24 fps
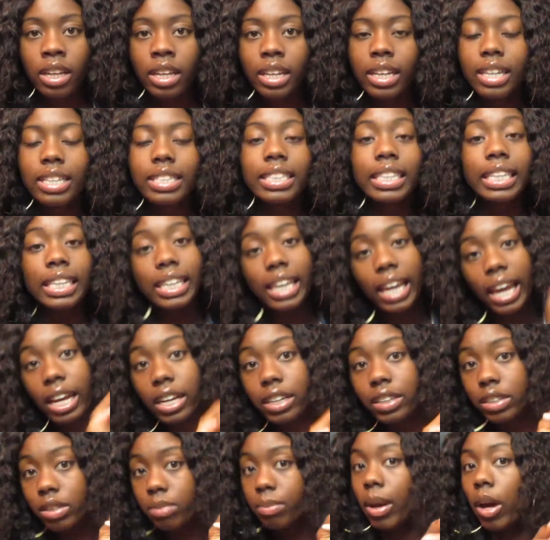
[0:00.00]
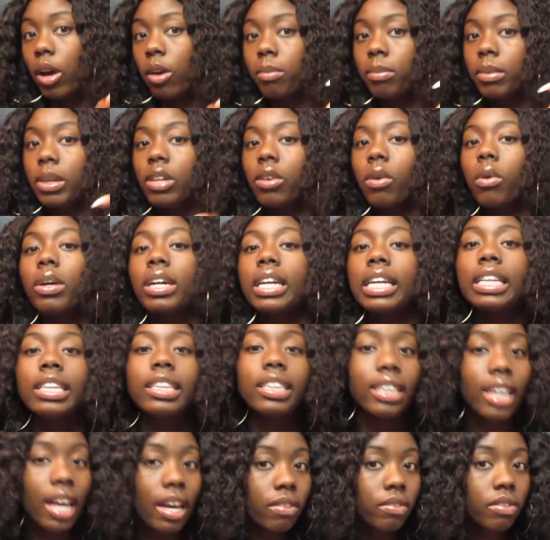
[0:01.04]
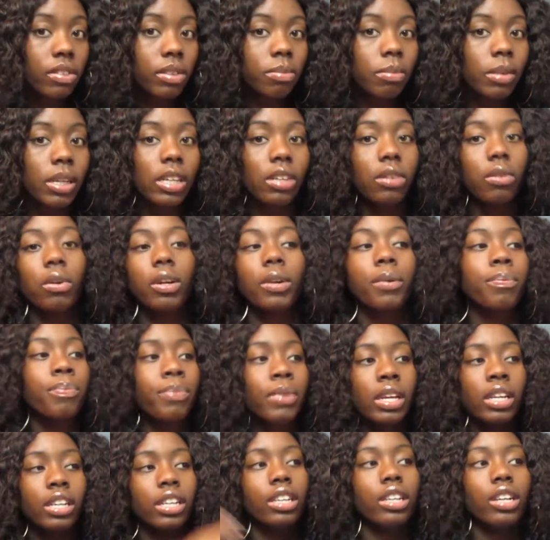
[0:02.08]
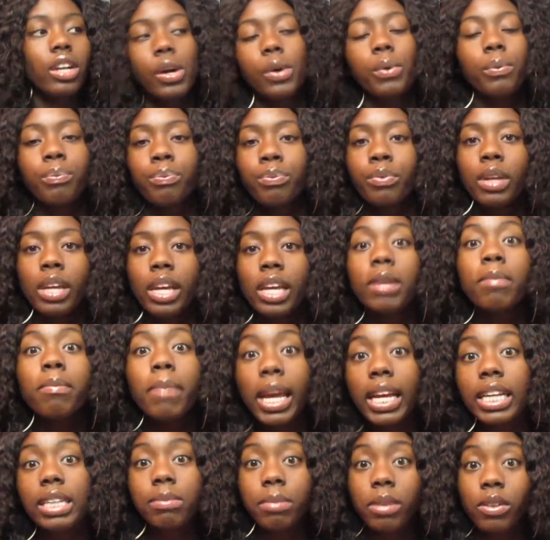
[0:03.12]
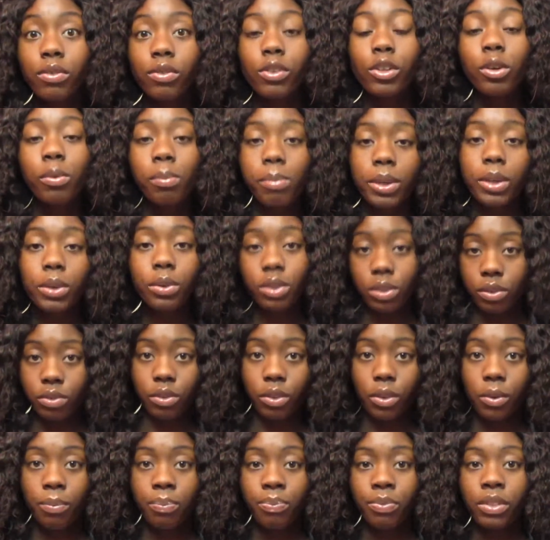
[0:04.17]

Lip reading: because he cares about me or he loves me, or you know, he makes me feel beautiful.